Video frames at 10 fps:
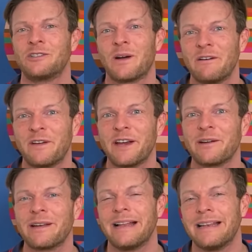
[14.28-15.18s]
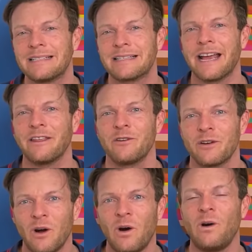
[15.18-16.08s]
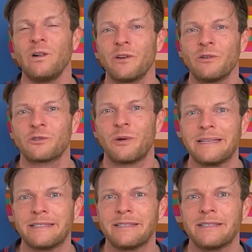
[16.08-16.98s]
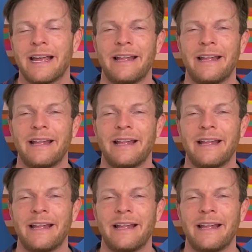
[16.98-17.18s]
So I figured, let's gather all those questions